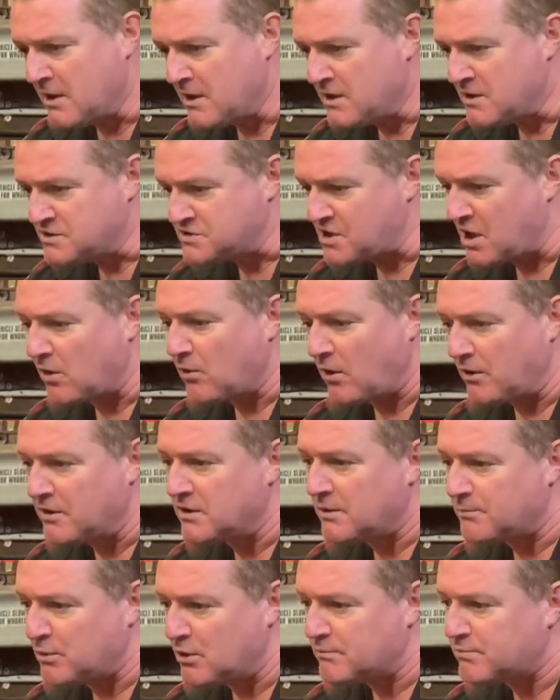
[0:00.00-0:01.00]
So I'm going
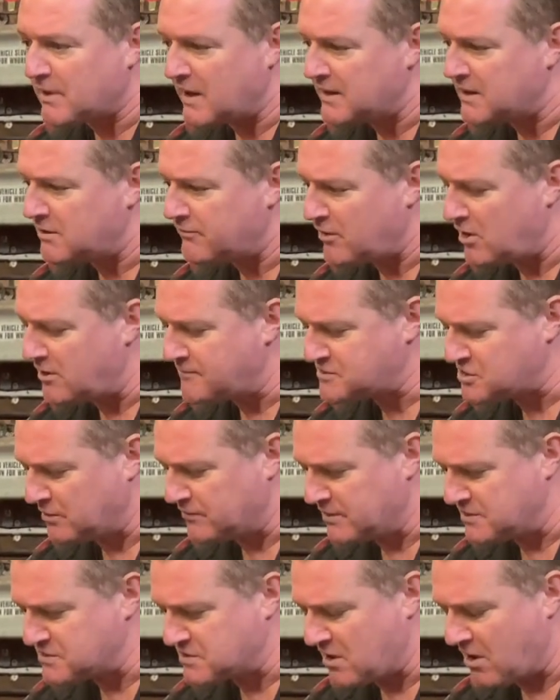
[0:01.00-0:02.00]
to put plenty of earths on
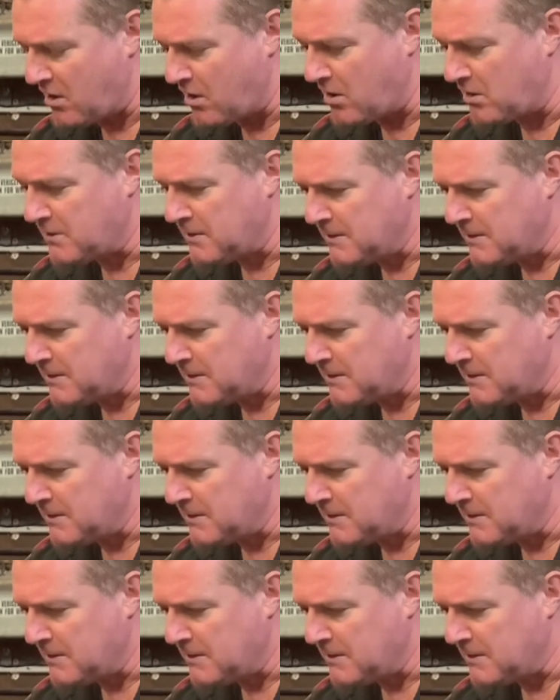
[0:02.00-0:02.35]
this car.